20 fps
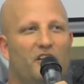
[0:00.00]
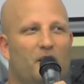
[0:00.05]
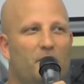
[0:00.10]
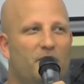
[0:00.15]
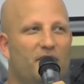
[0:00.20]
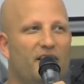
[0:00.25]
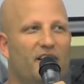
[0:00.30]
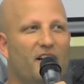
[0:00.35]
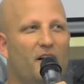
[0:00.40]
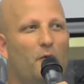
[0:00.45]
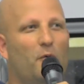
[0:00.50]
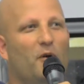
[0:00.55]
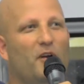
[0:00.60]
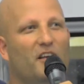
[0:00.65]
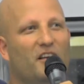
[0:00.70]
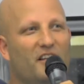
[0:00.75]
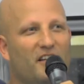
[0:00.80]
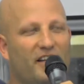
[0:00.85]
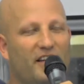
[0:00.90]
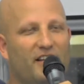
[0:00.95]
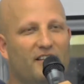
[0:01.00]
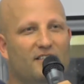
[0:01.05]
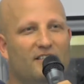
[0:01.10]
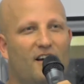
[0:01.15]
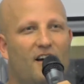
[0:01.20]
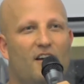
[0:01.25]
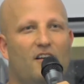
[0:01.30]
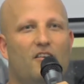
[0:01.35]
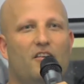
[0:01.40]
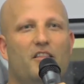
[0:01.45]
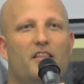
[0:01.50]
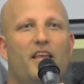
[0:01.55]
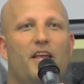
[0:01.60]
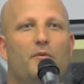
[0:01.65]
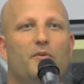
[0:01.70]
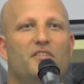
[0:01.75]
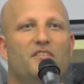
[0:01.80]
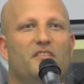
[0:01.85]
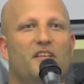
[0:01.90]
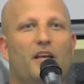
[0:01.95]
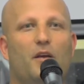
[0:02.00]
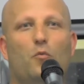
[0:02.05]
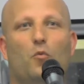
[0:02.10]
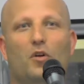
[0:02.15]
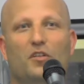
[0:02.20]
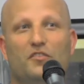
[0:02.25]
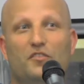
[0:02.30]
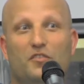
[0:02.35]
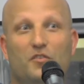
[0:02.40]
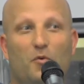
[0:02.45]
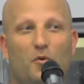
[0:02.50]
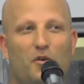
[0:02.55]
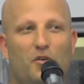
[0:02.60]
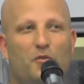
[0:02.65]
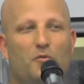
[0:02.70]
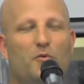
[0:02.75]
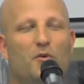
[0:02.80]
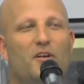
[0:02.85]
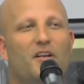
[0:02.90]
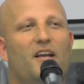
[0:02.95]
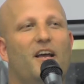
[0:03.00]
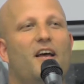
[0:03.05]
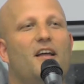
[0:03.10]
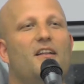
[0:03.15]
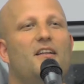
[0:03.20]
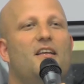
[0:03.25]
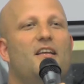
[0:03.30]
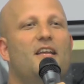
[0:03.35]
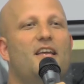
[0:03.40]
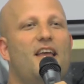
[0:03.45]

I'd be like, "I work at Canadian Tire," and they would say, "What store do you work at?"